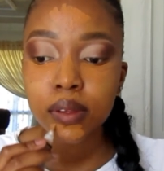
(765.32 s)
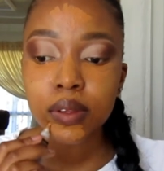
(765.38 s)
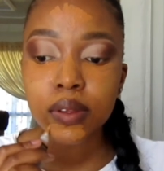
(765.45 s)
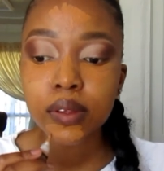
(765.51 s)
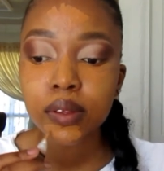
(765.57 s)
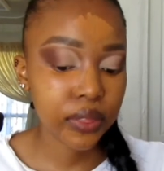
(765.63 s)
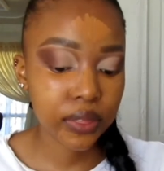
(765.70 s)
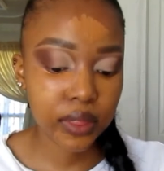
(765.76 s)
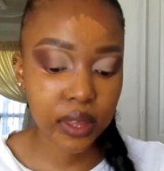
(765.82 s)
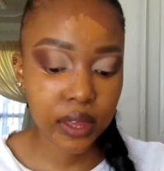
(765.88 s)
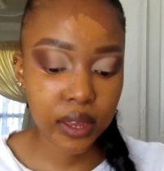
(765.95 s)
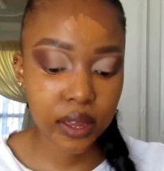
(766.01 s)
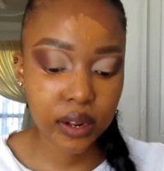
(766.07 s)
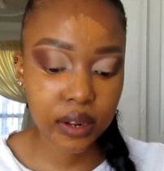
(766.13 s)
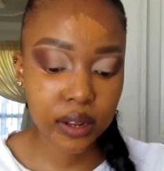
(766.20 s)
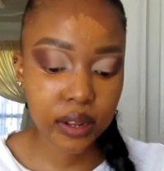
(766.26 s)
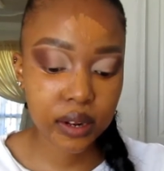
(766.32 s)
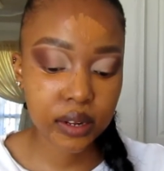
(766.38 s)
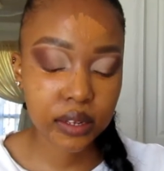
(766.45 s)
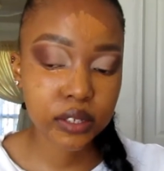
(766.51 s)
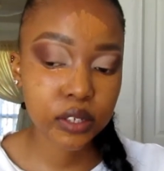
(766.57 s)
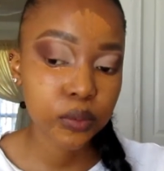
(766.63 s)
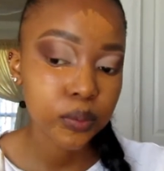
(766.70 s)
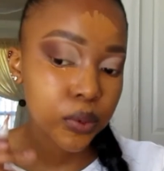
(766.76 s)
and then a
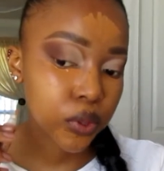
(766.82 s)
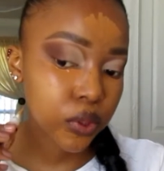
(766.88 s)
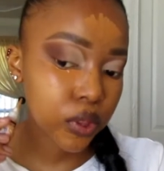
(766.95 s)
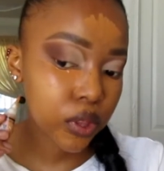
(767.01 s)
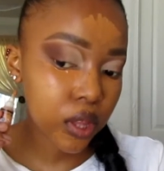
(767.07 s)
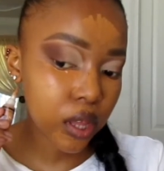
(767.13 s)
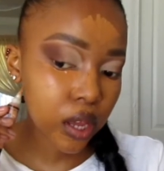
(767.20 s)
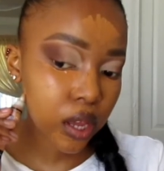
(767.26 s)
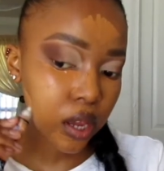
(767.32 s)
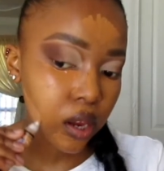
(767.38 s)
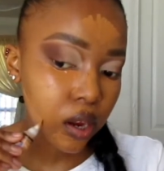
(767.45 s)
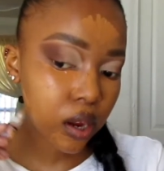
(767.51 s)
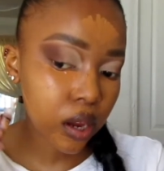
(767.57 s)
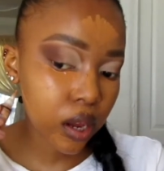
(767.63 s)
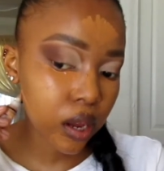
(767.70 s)
little bit there